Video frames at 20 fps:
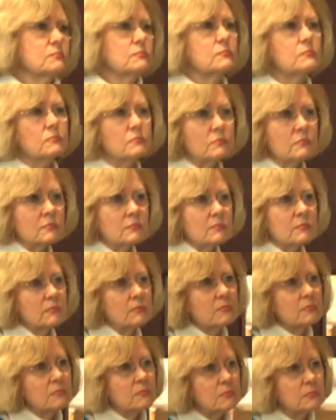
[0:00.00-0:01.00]
Actually,
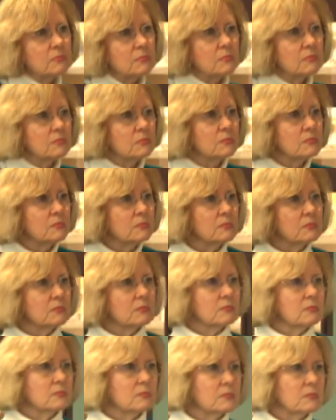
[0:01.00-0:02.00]
you are not
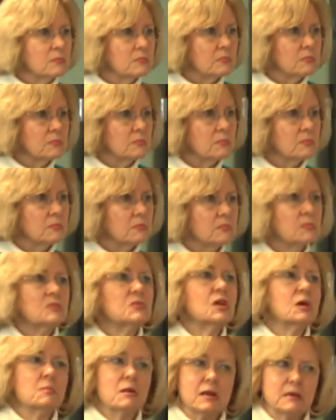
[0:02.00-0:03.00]
allowed to use it anymore?
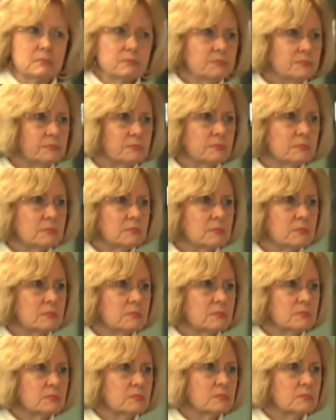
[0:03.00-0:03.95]
No, ma'am.